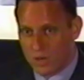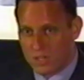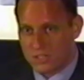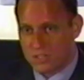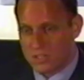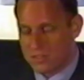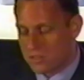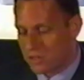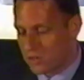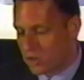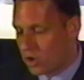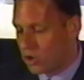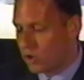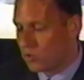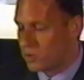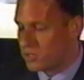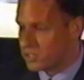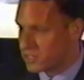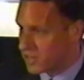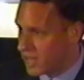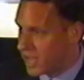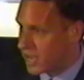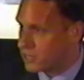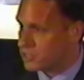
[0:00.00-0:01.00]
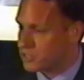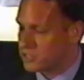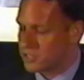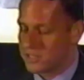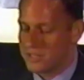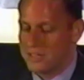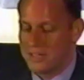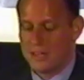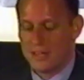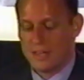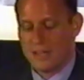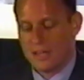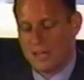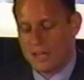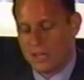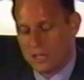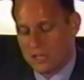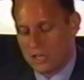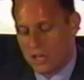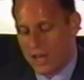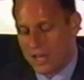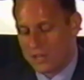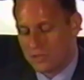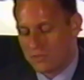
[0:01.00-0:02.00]
the goal was to actually
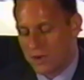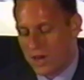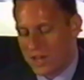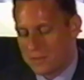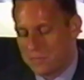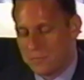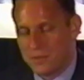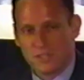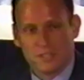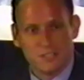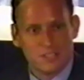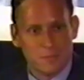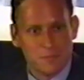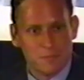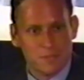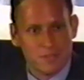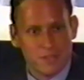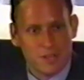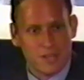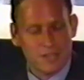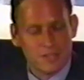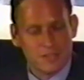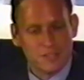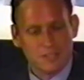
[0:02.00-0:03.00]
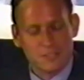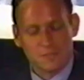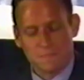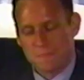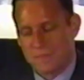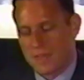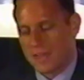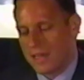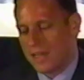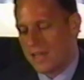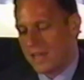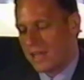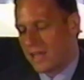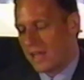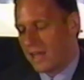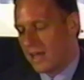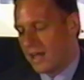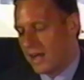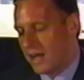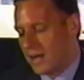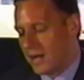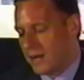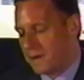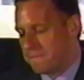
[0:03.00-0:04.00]
try to build something like this,
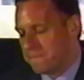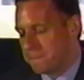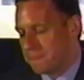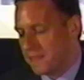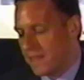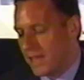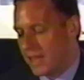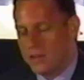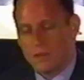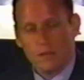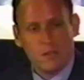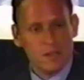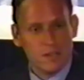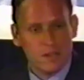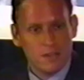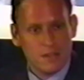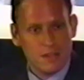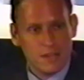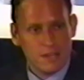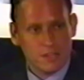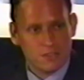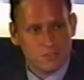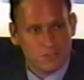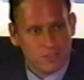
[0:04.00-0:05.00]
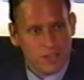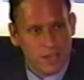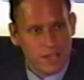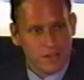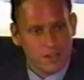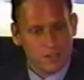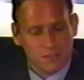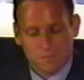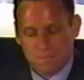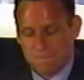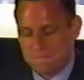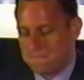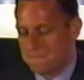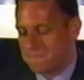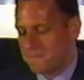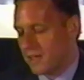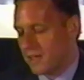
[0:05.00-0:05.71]
and it scaled.